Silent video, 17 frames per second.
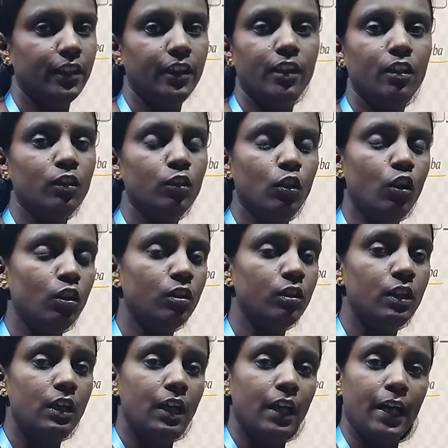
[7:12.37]
There are
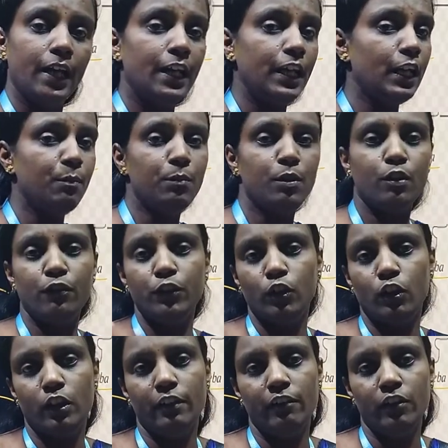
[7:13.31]
not n number of
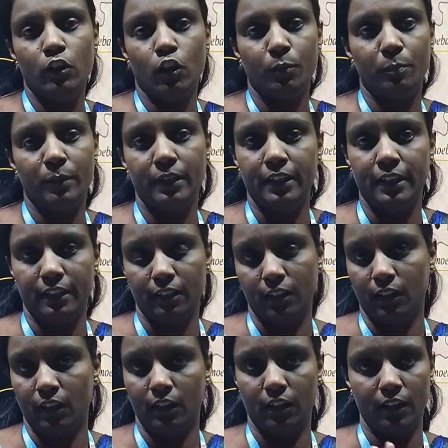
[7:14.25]
nuclei will not be
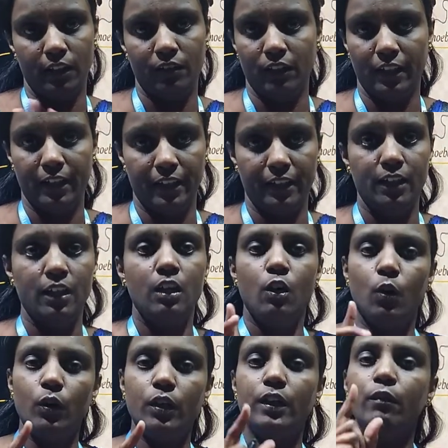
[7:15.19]
divided.
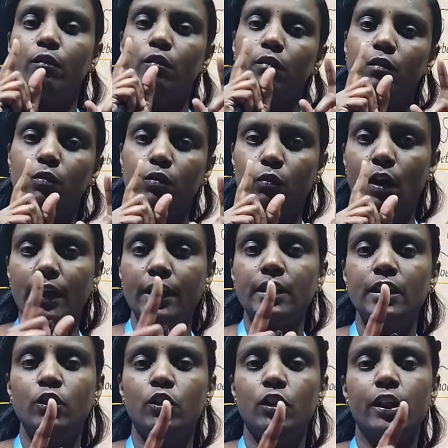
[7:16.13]
Only
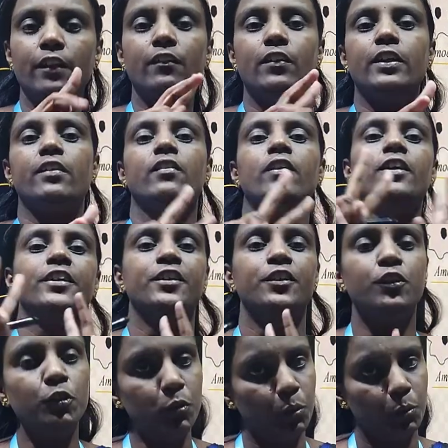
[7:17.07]
one nuclei will divide
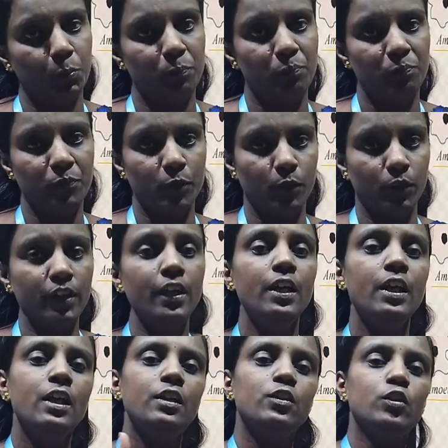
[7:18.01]
into two. Okay.
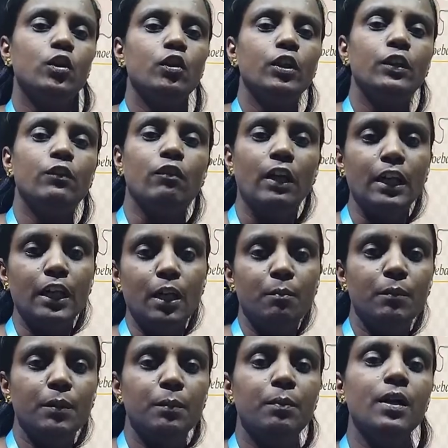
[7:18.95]
So in one
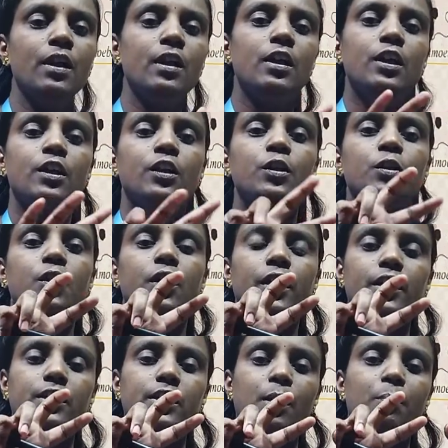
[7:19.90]
amoeba,
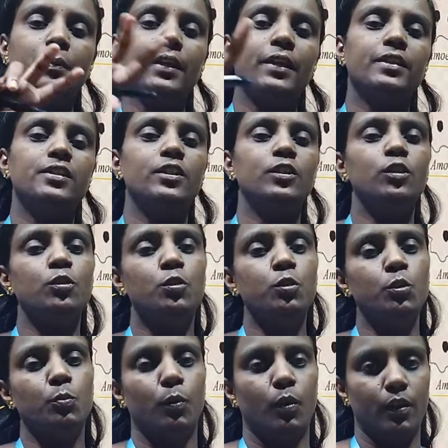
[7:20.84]
it separates into
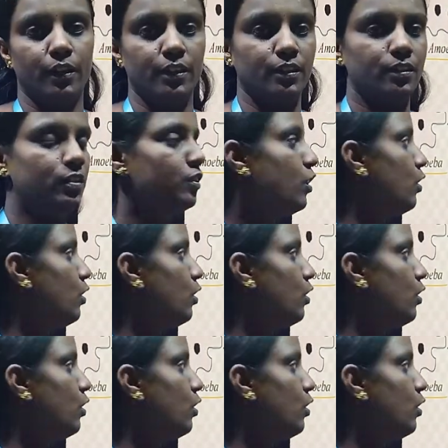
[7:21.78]
two bodies. So